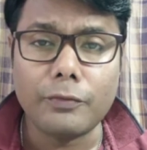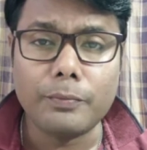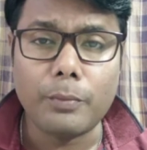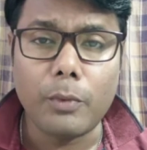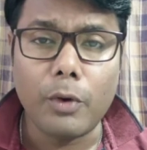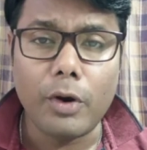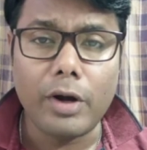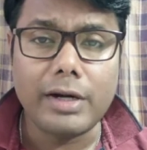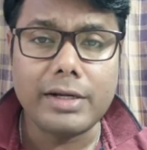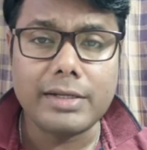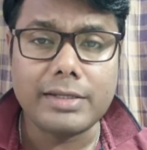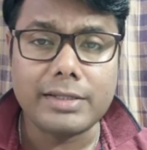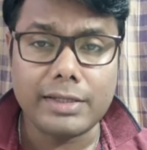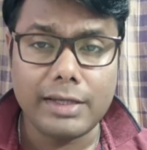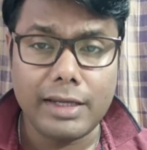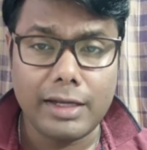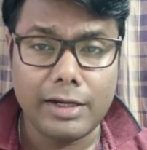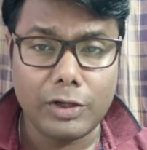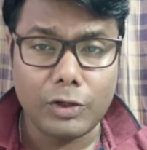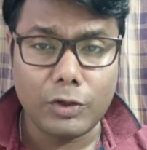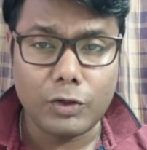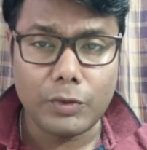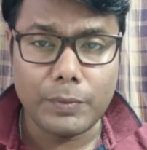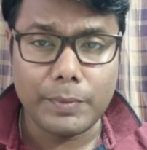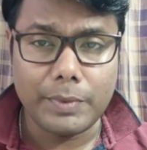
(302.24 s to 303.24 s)
of points
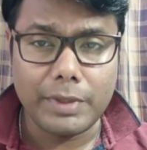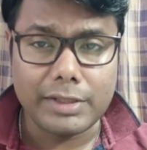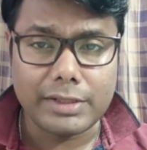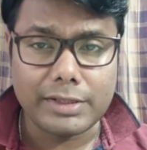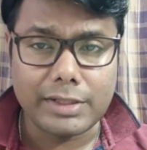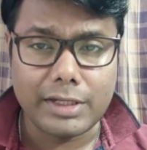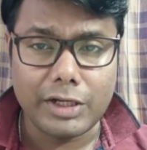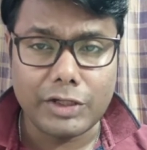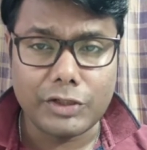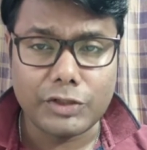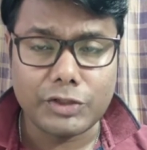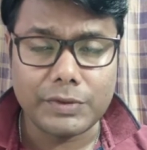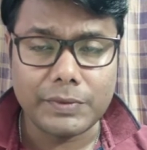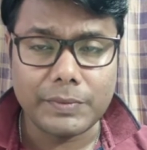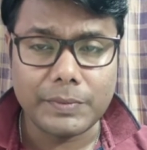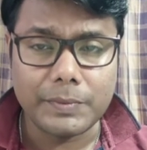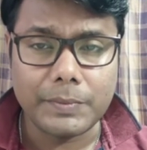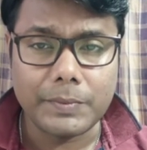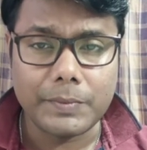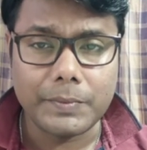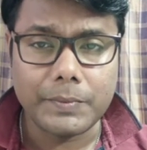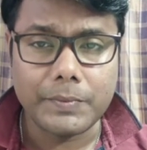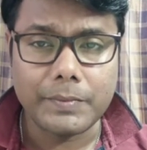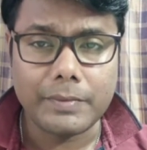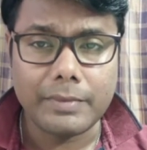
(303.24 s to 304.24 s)
in a group discussion.
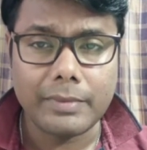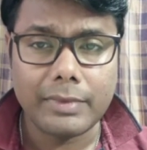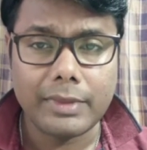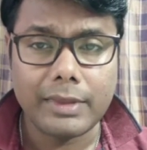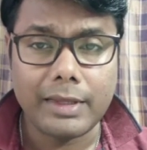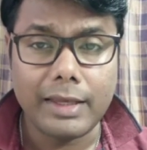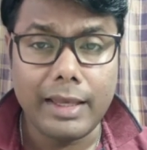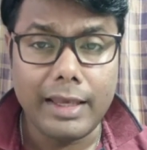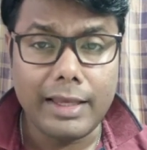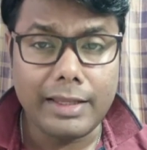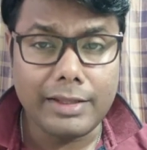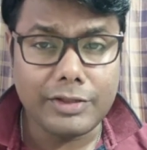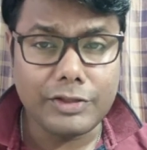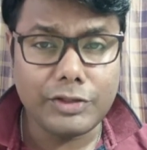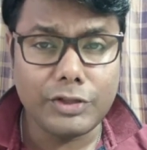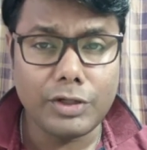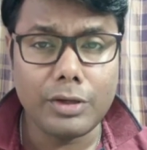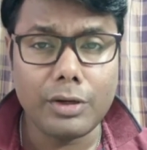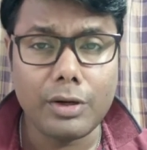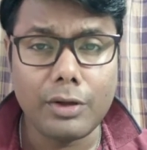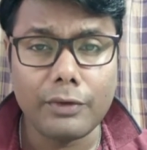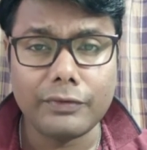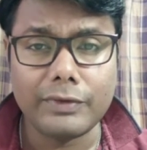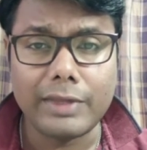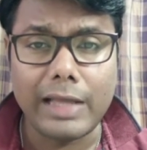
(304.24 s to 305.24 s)

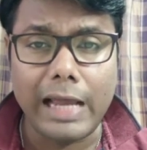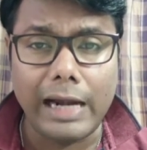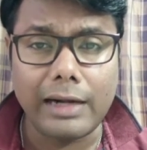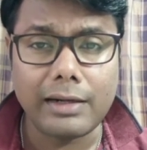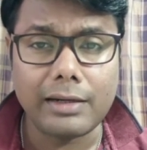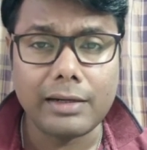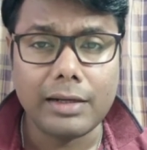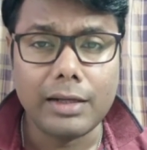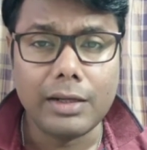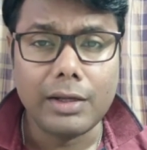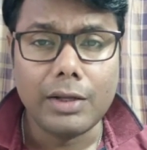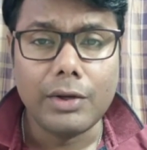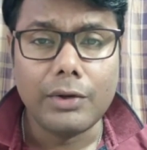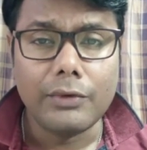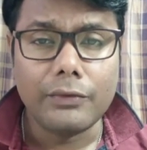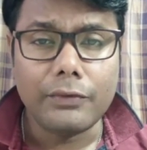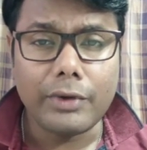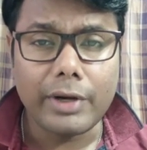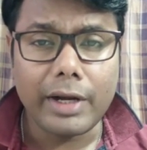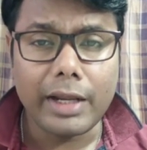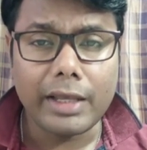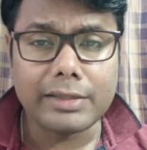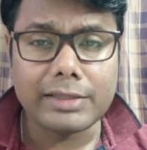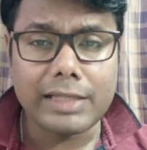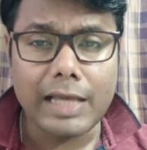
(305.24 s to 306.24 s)
Instead of that,
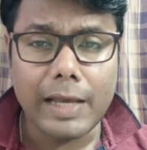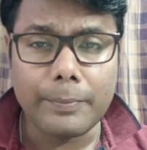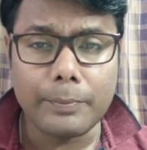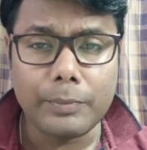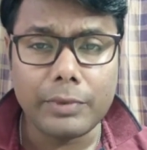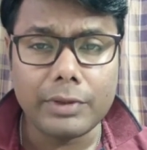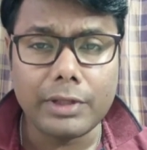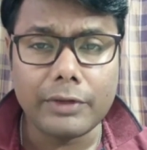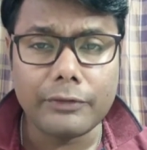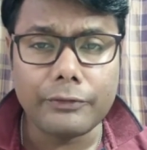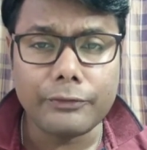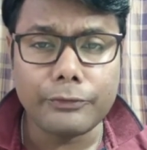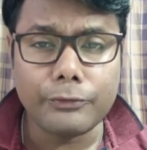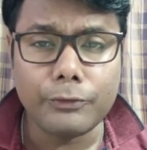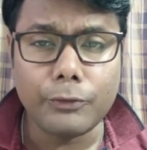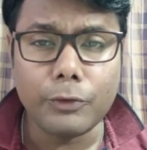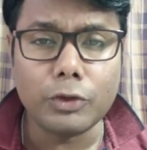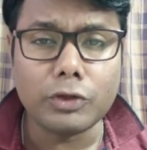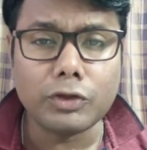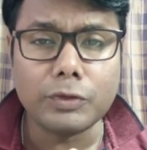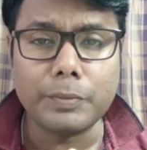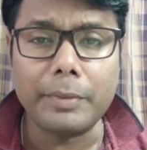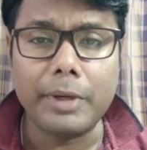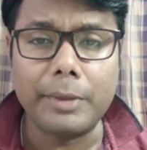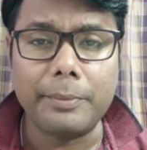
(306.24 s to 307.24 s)
for example, the
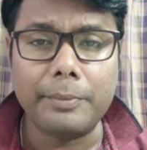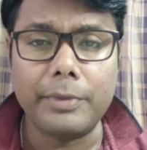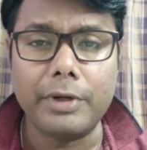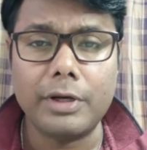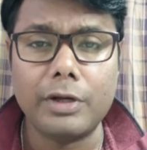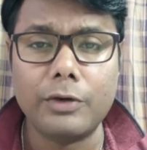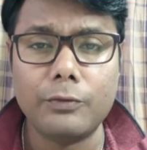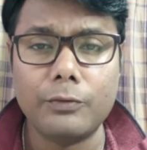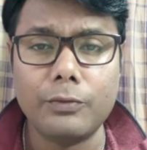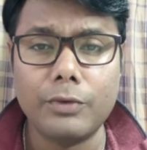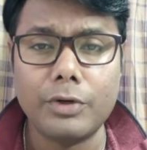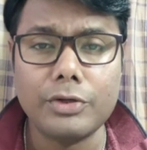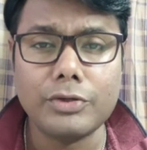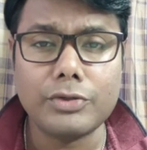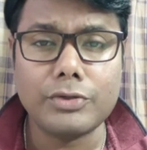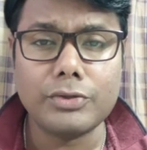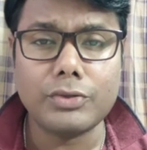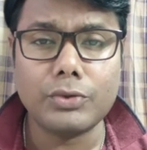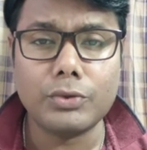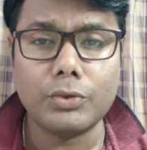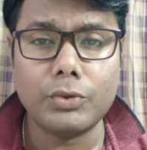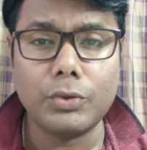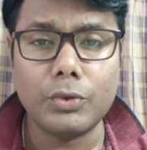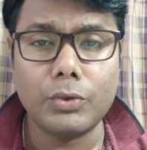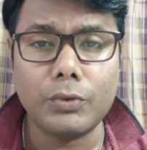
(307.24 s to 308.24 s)
fourth member wants
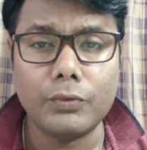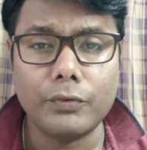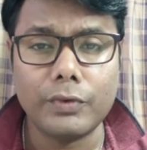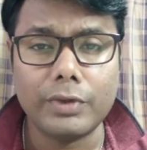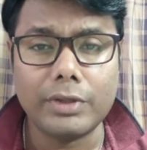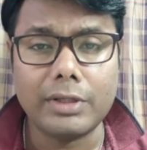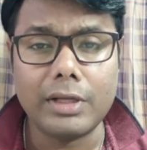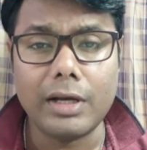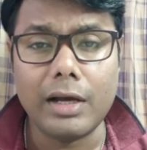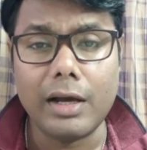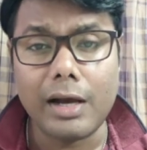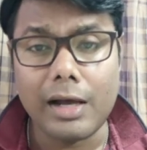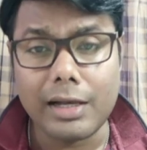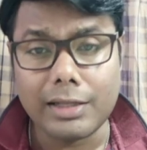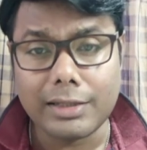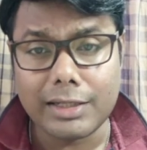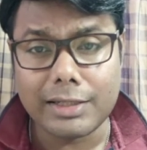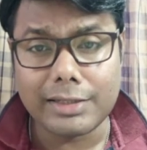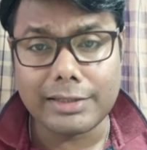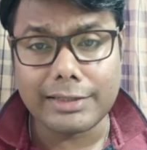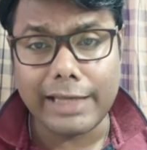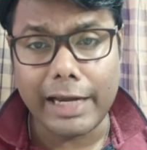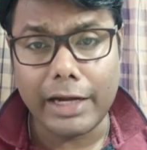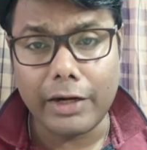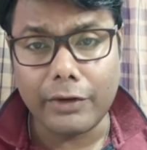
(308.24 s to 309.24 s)
to go with the
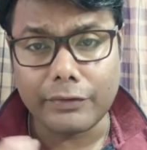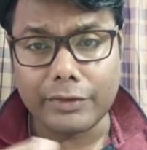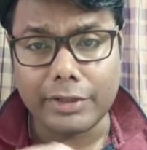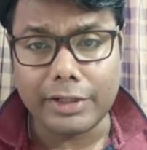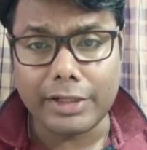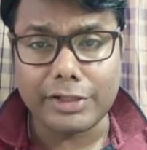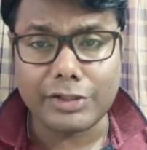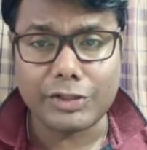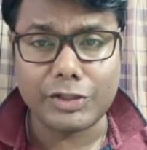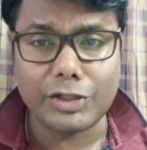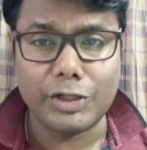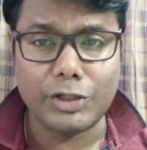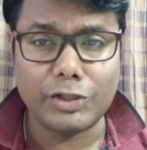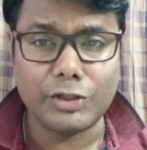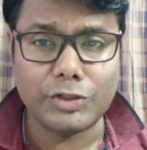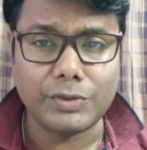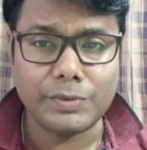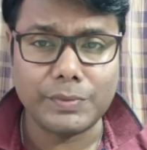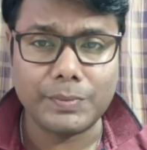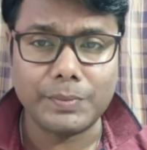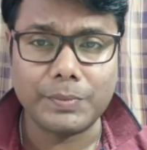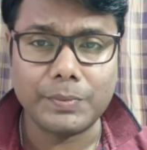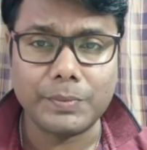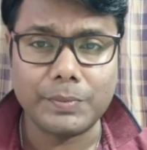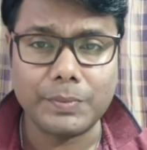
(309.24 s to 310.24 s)
other side of the
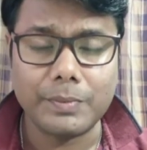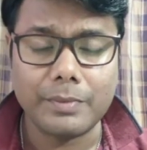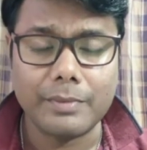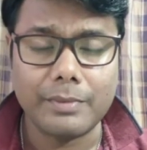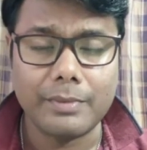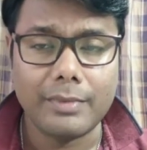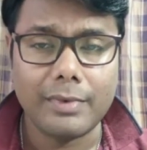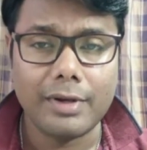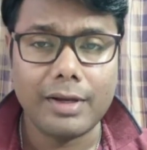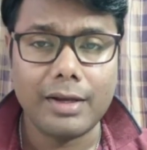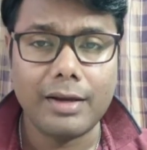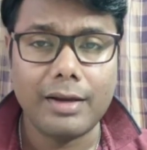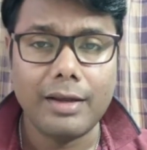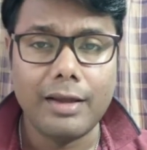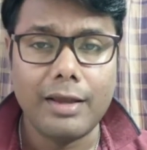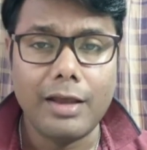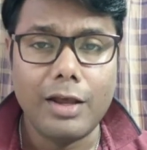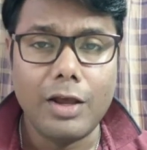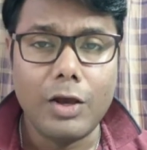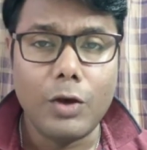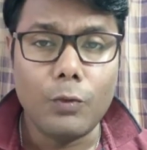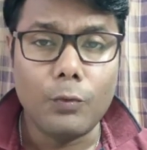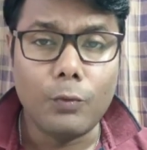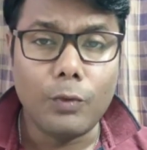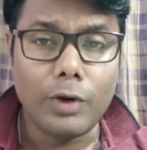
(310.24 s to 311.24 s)
discussion,
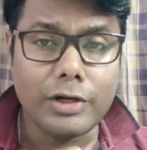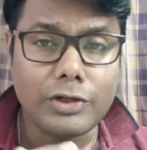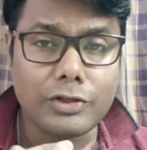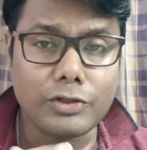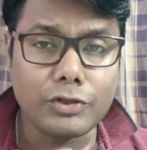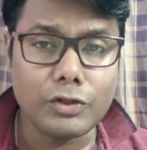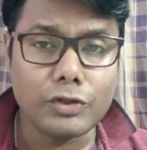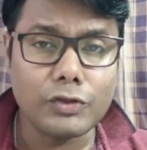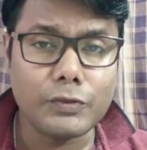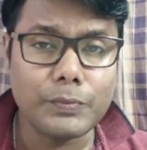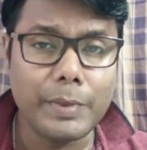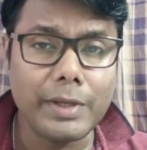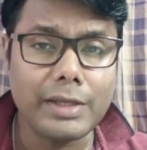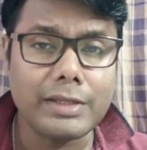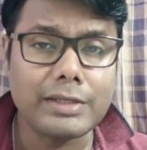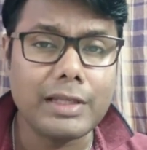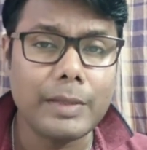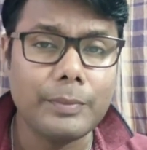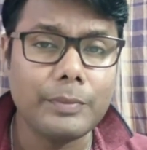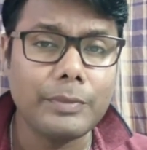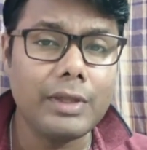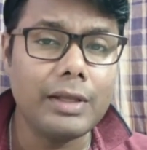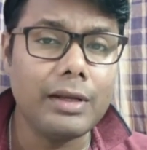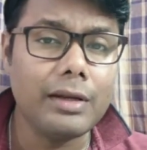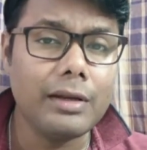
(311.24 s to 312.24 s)
wants to speak
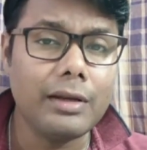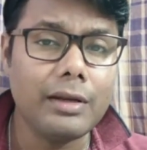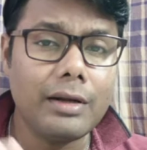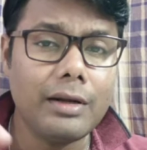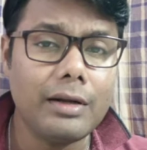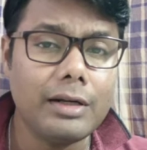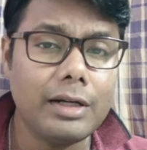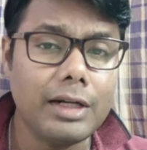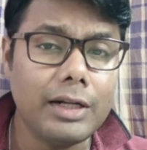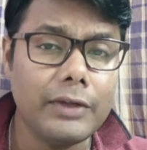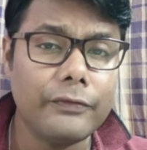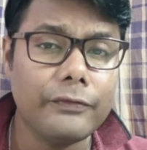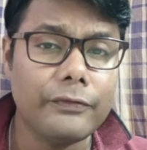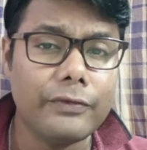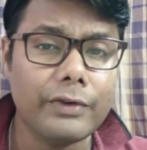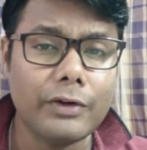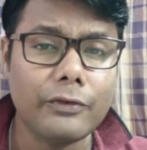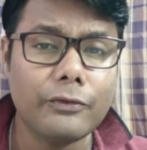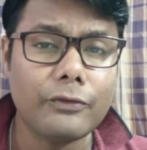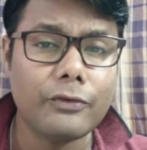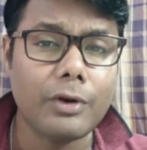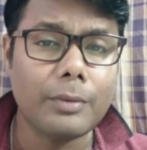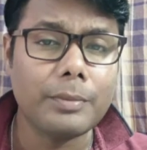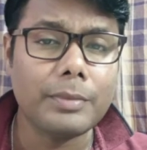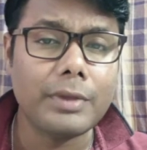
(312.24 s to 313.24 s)
something
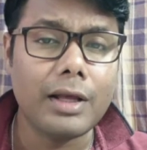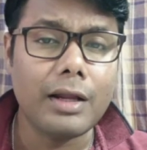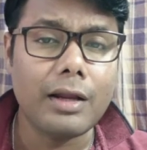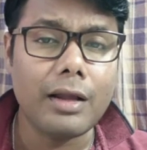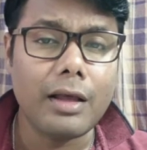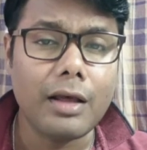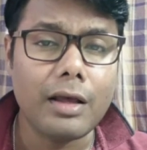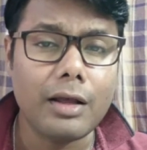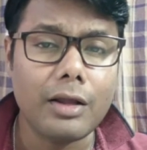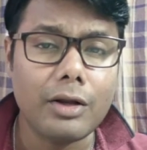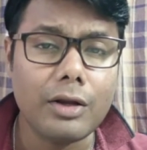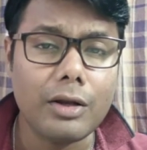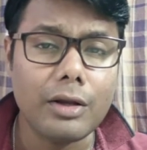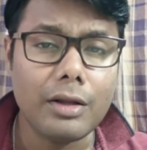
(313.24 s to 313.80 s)
different from the